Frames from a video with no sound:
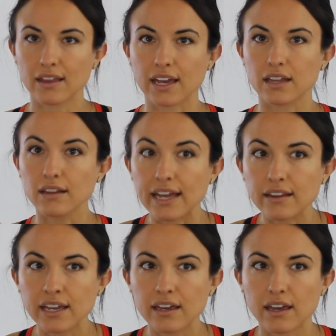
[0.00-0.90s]
Like
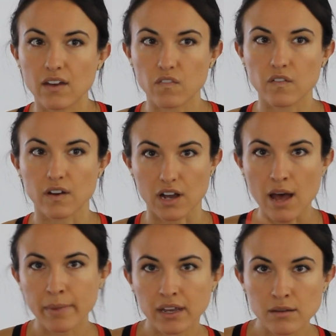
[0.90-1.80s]
lately, if a
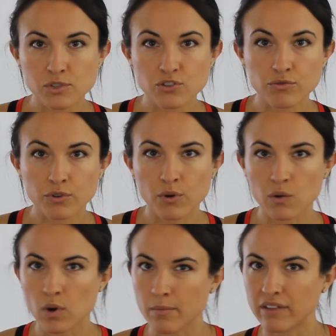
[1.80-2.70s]
comment comes through
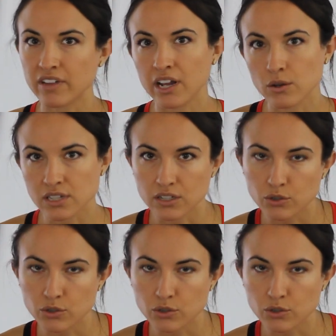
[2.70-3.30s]
on one of my videos on